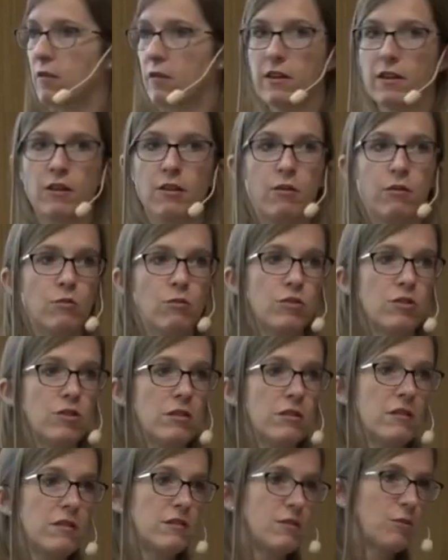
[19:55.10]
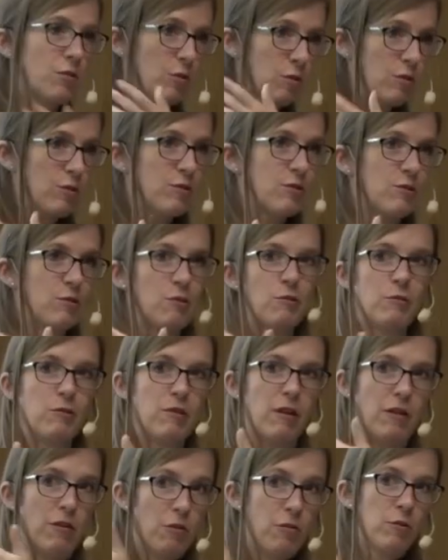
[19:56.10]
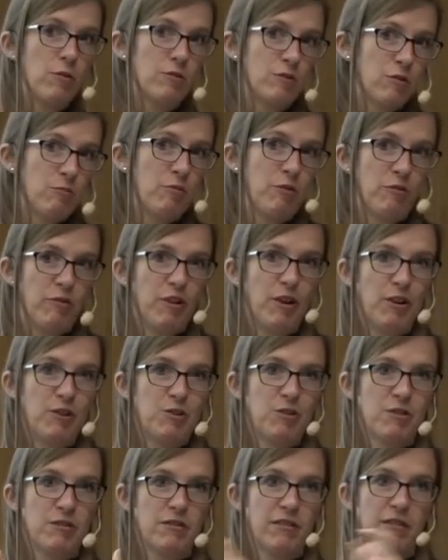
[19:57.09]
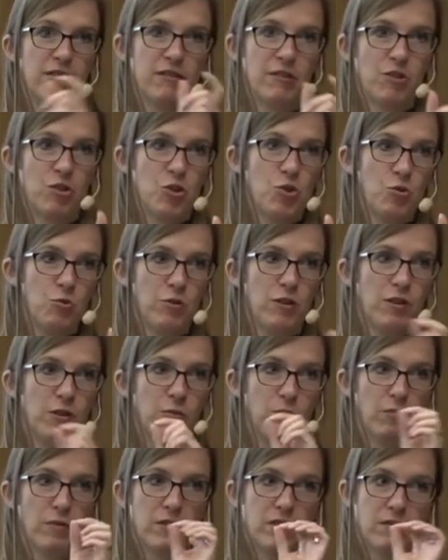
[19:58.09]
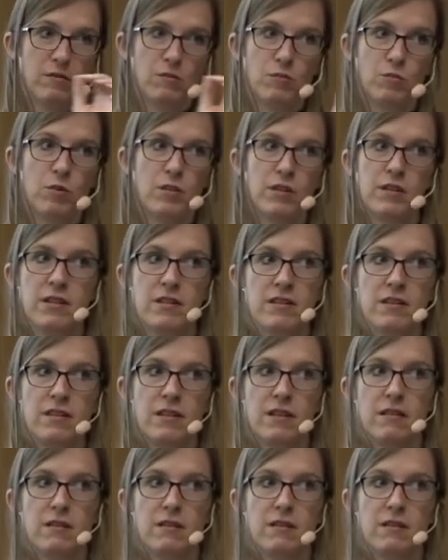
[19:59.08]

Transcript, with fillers: inclusion, it's also are also abbreviations that are short with words that